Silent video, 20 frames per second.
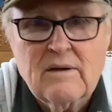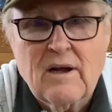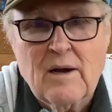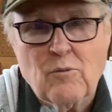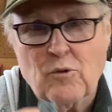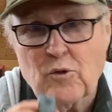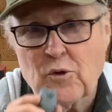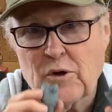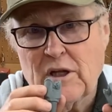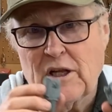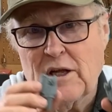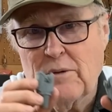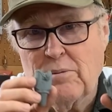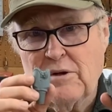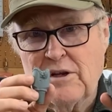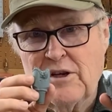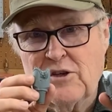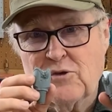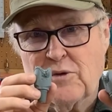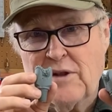I'm really
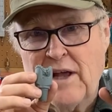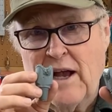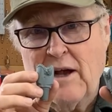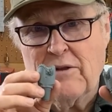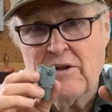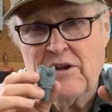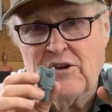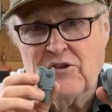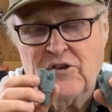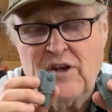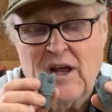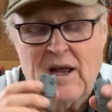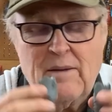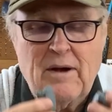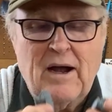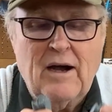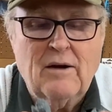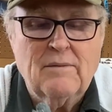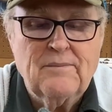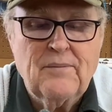pleased with how these came
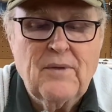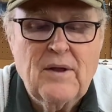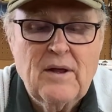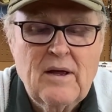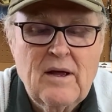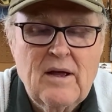out.